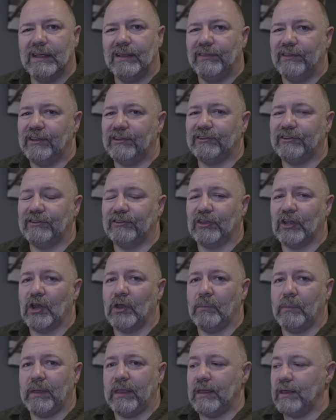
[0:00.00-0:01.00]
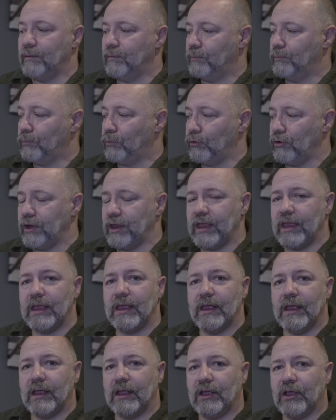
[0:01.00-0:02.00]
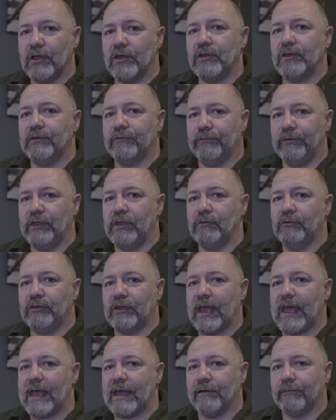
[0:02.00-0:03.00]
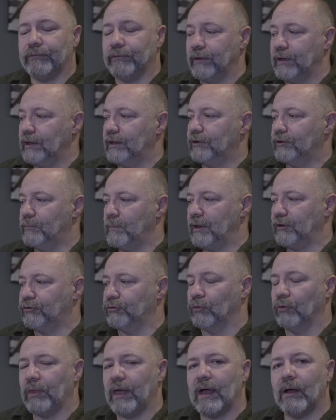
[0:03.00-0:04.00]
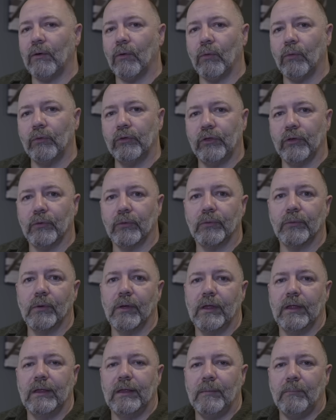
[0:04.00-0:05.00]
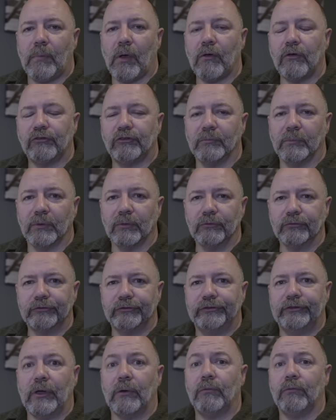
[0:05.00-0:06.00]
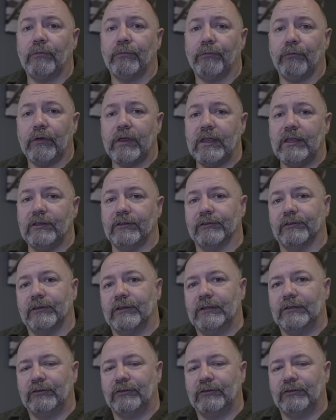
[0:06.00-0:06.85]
this is going to be pretty good for you to have to make sure that all your perishables don't freeze.